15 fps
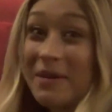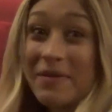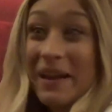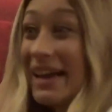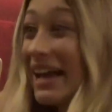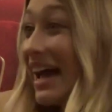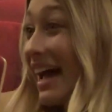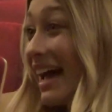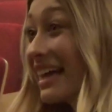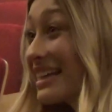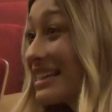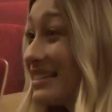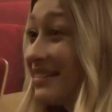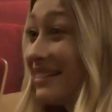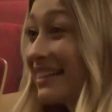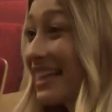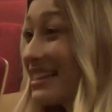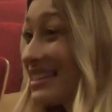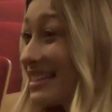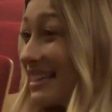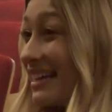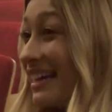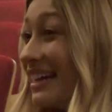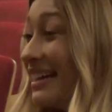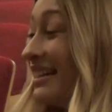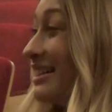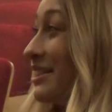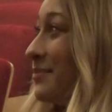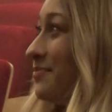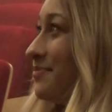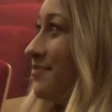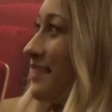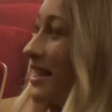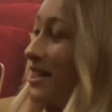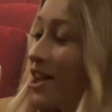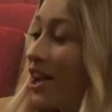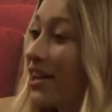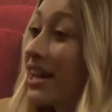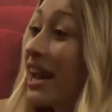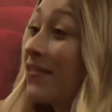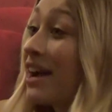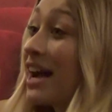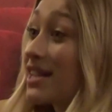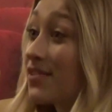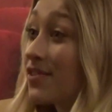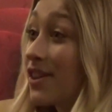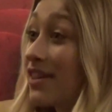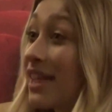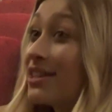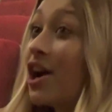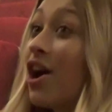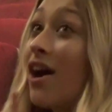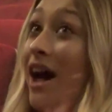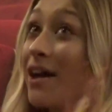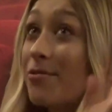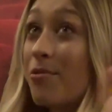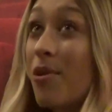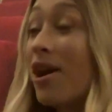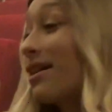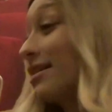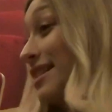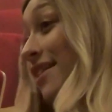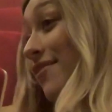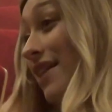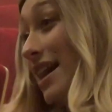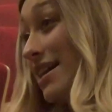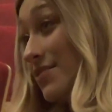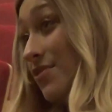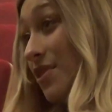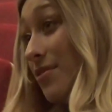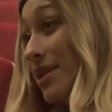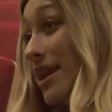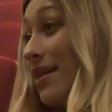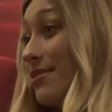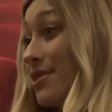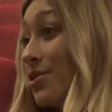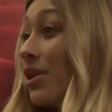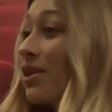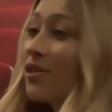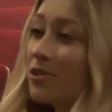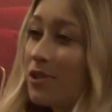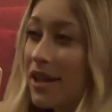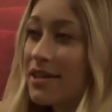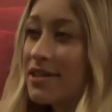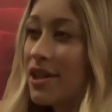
I'm like, I can do it. That's all I could ever ask for, and that's all I wanted to ever ask for when I was going through it.